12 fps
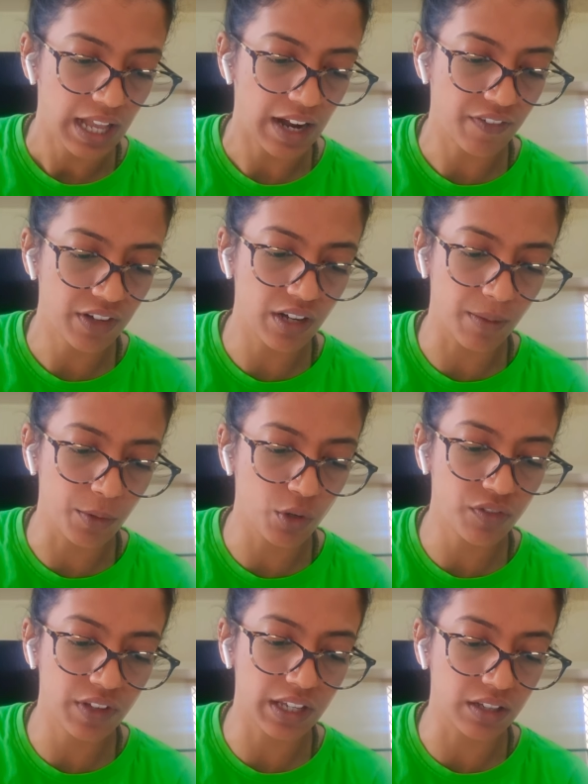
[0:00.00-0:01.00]
after a number
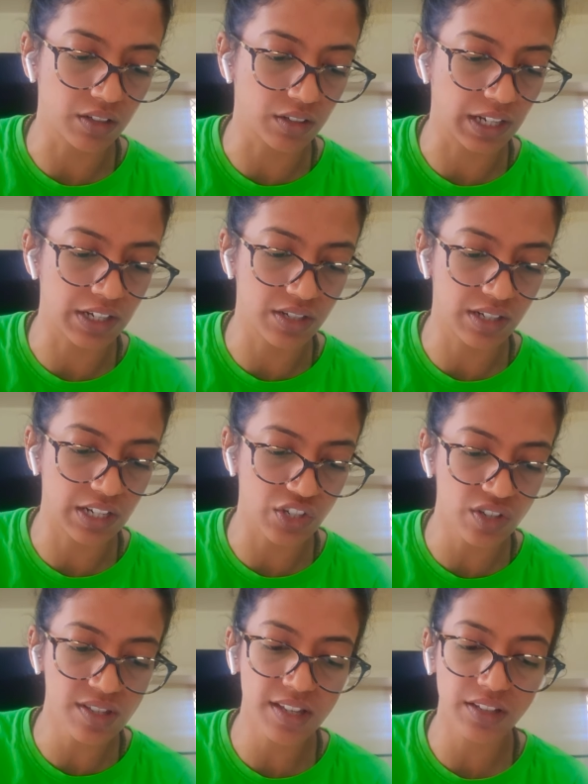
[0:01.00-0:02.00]
of
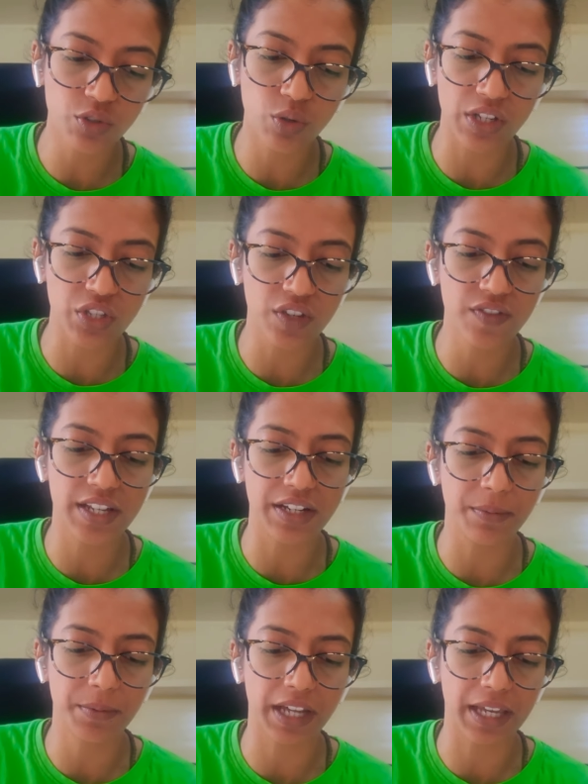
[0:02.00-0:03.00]
iterations to achieve
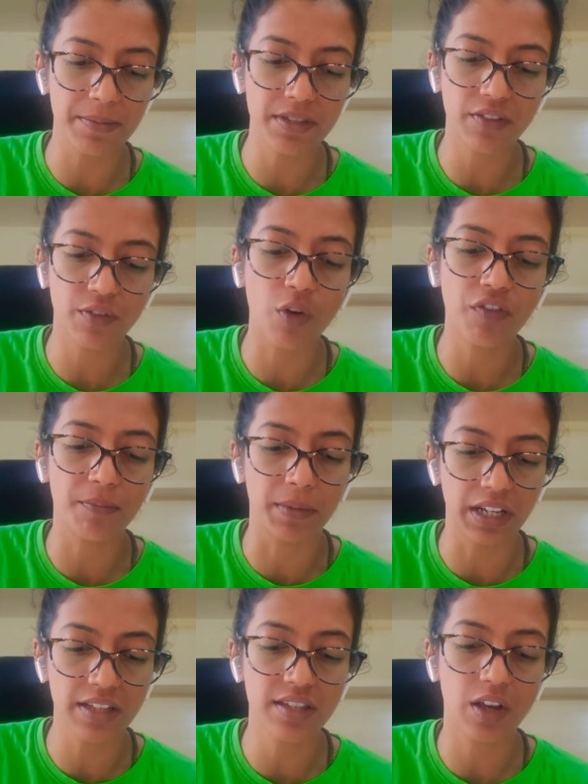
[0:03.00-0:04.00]
setup times of
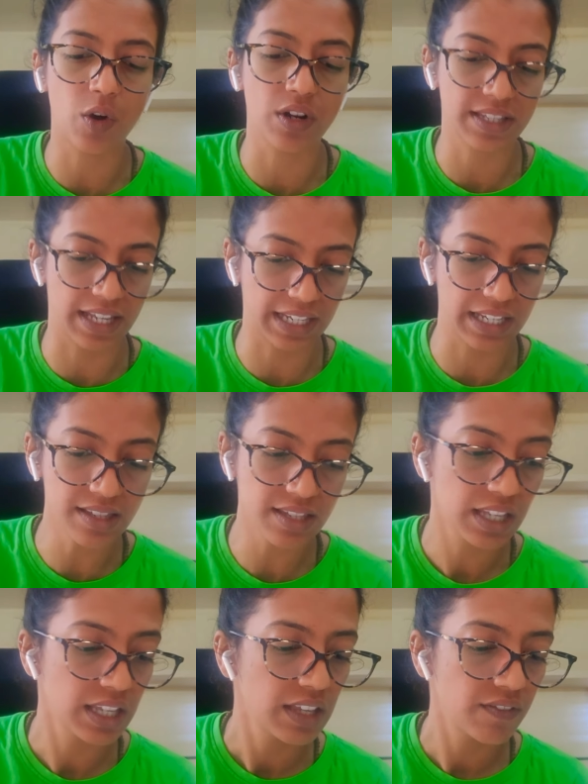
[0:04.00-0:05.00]
minutes or seconds
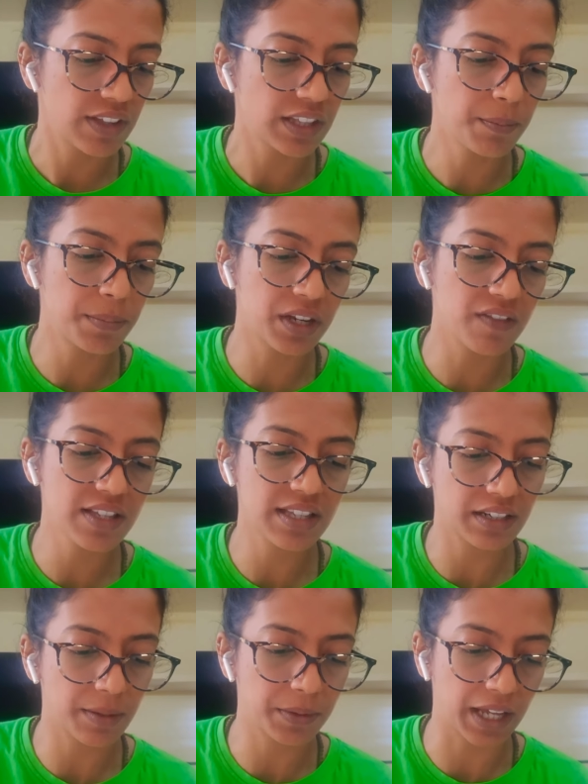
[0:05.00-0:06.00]
when the previous
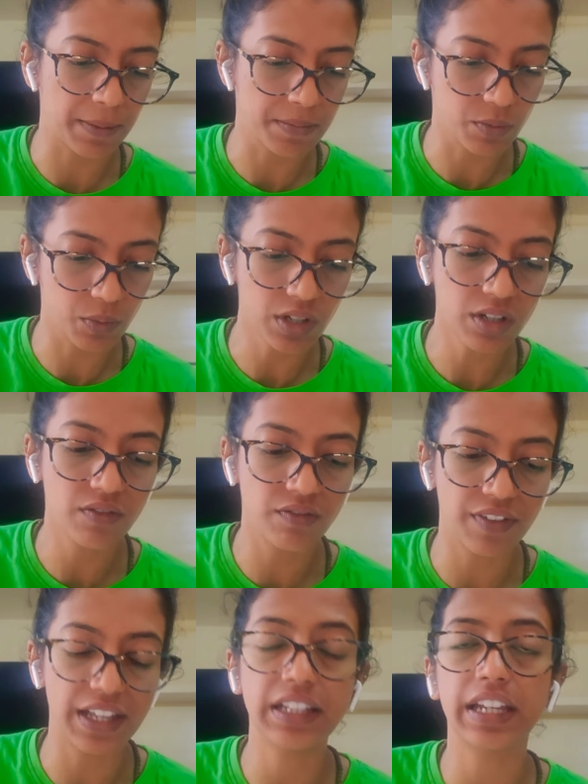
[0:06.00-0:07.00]
setup times were
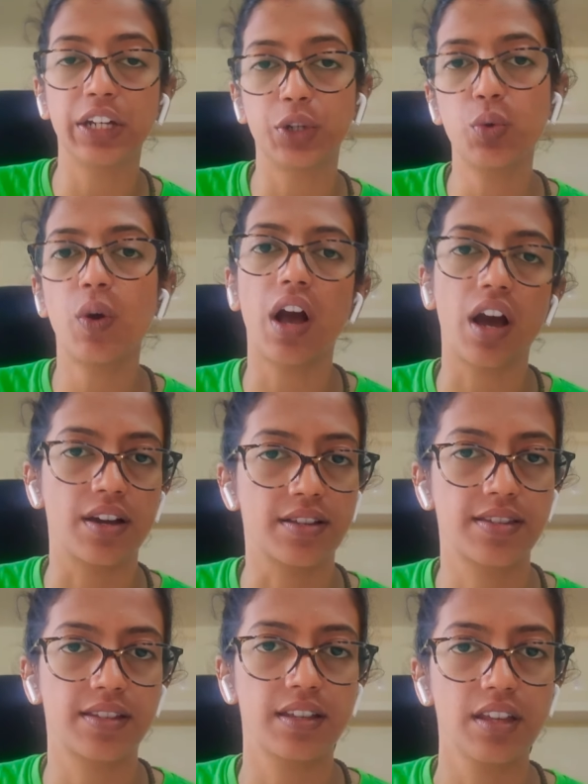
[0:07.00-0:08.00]
well into
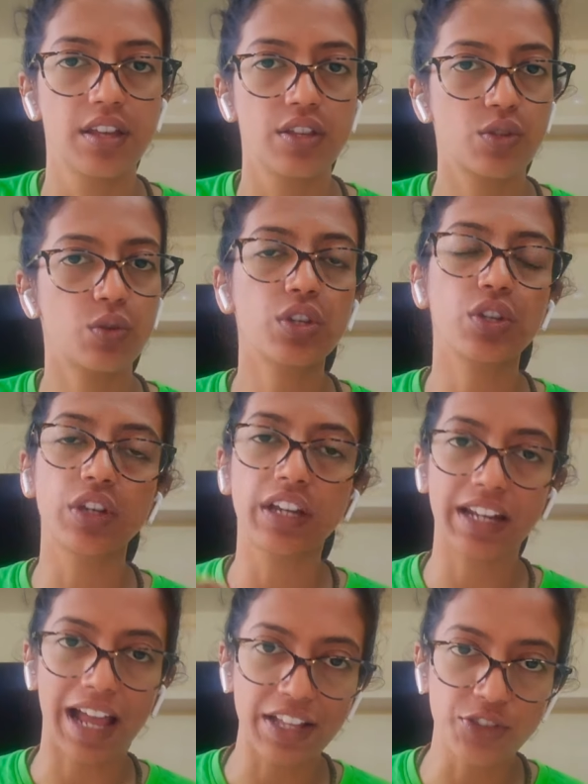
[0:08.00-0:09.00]
hours. So
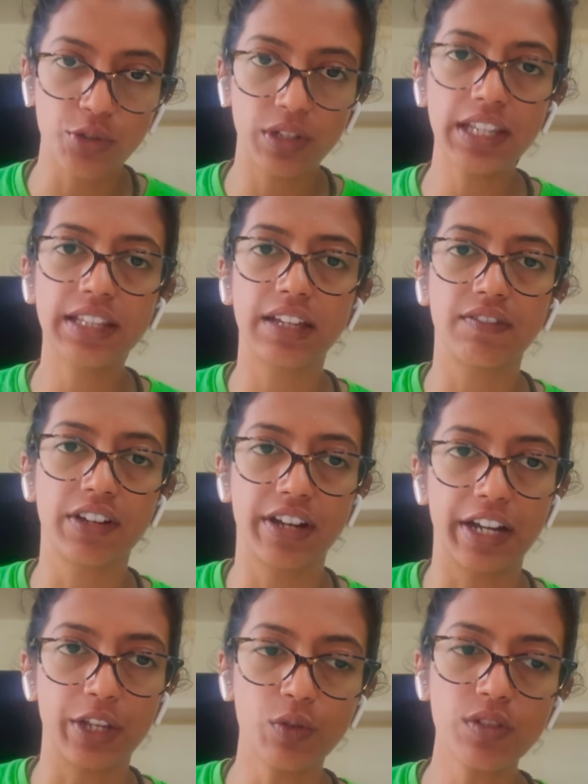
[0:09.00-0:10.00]
gradually they will
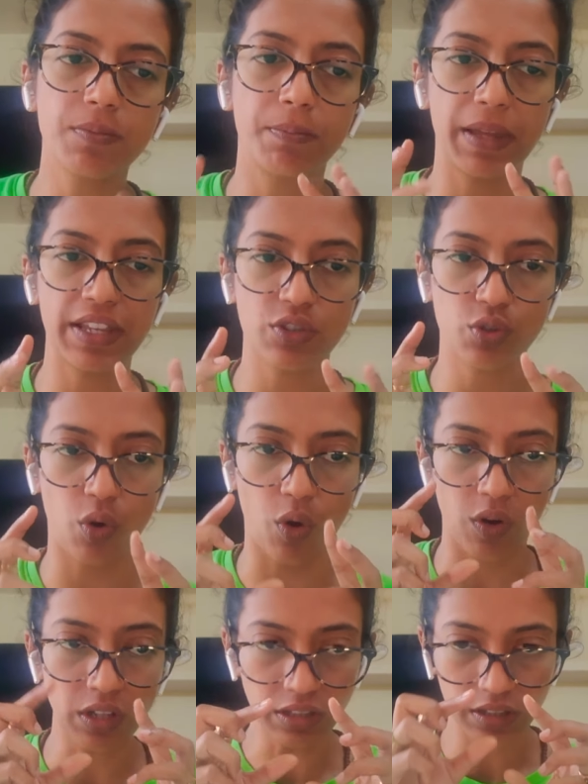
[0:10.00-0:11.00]
reduce based
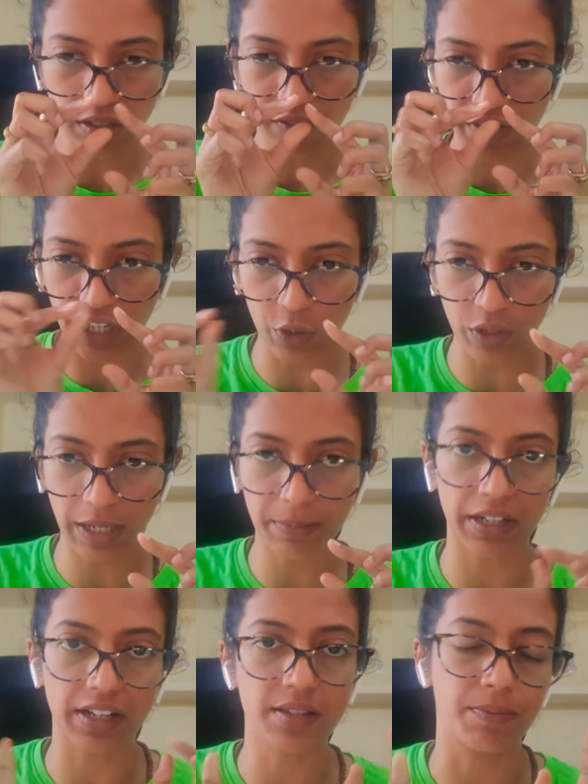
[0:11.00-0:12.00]
on the videotape
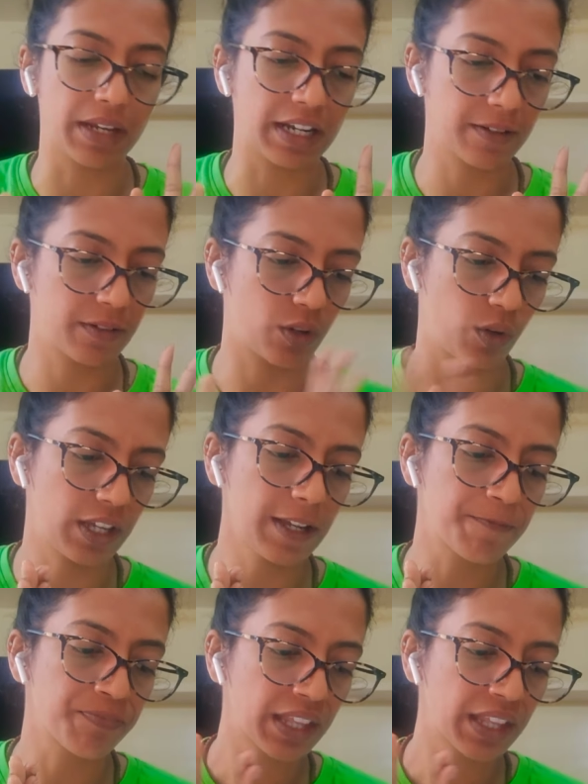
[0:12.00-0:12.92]
that is made. Okay.